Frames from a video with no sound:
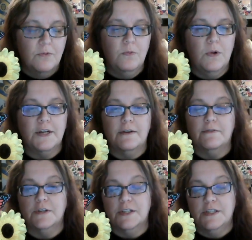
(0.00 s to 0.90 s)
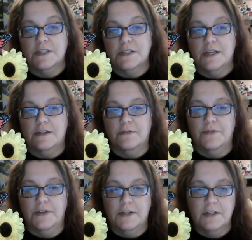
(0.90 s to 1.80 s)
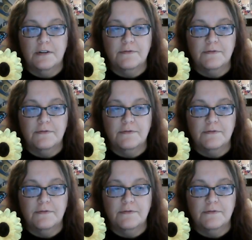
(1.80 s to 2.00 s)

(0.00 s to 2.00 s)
whatever it is that you're thinking